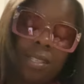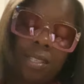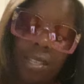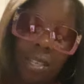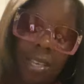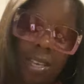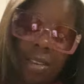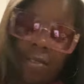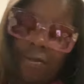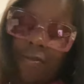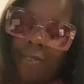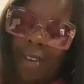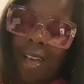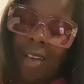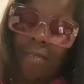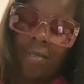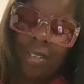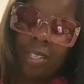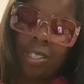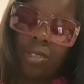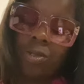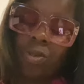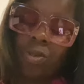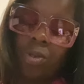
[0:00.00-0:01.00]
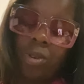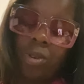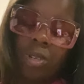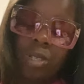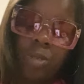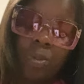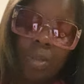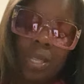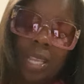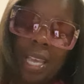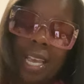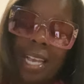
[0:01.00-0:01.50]
yeah, Five of
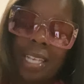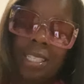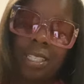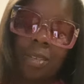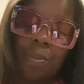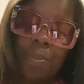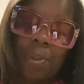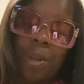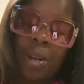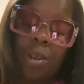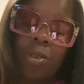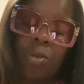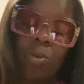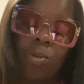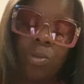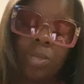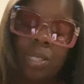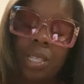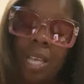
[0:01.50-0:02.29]
Swords with the Ace of Pentacles.